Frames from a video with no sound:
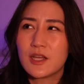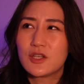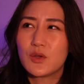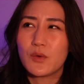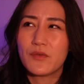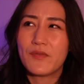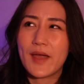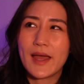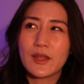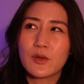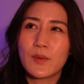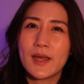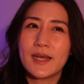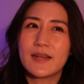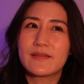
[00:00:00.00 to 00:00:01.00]
to
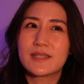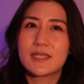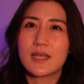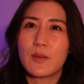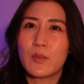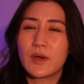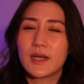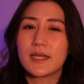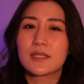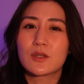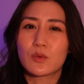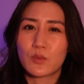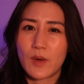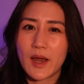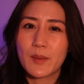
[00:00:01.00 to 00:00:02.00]
evaluate if someone is
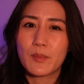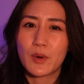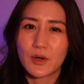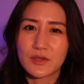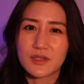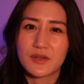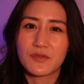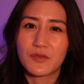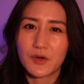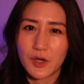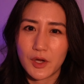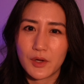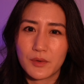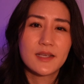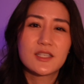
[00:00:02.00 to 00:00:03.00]
the right person for you.